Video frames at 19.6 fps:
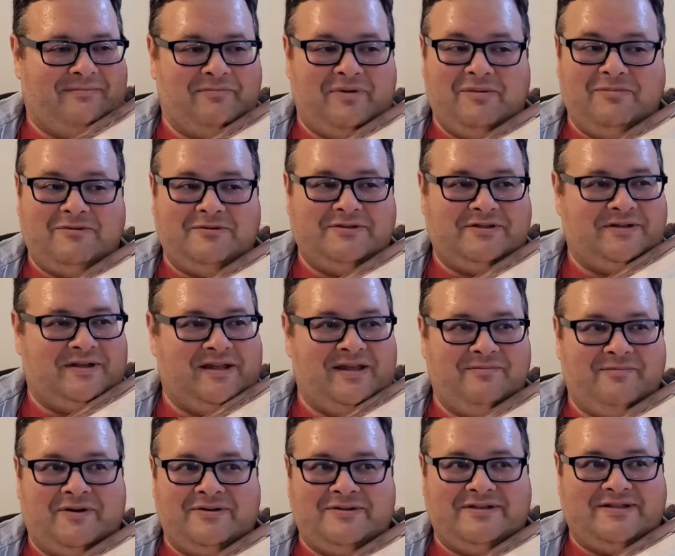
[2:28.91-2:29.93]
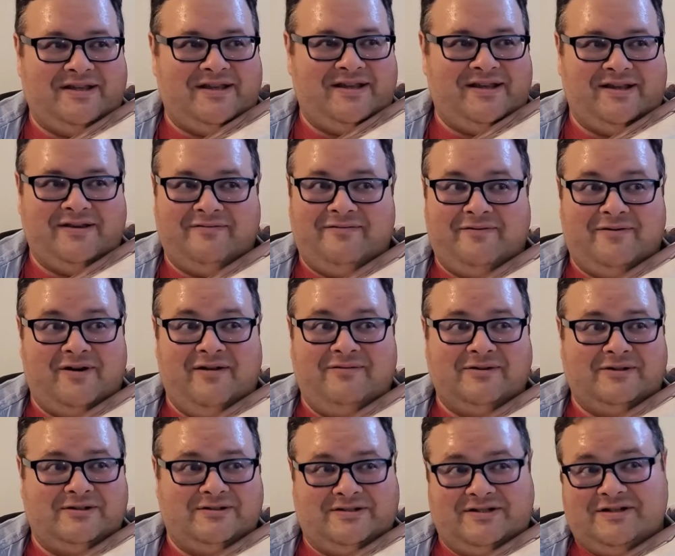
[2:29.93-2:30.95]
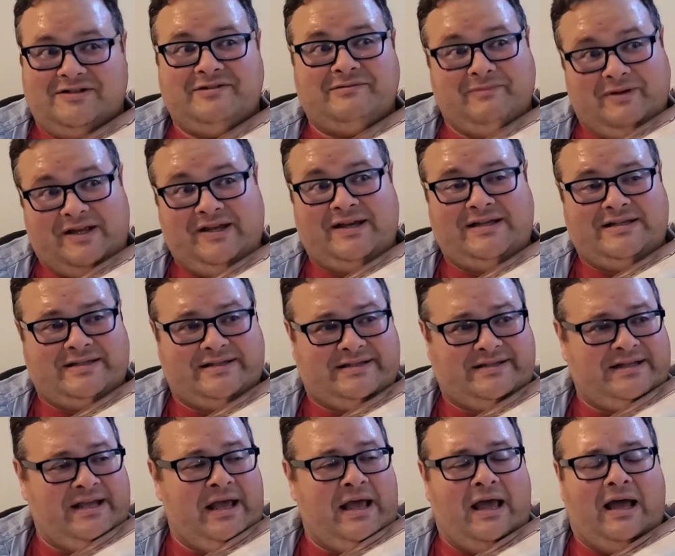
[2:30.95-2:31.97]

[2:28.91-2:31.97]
people keep on singing it forever just because.